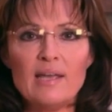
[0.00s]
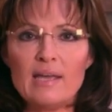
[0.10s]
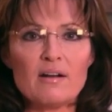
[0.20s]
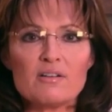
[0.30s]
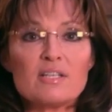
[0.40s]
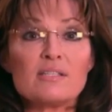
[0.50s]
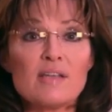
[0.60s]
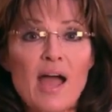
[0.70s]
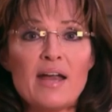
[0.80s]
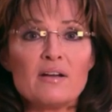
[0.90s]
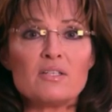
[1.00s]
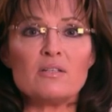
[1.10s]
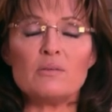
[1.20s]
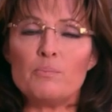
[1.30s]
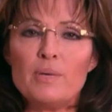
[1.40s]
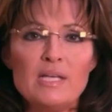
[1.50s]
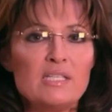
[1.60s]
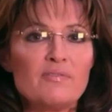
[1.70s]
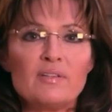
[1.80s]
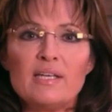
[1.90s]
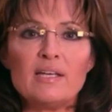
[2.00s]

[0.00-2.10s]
in our desire to peacefully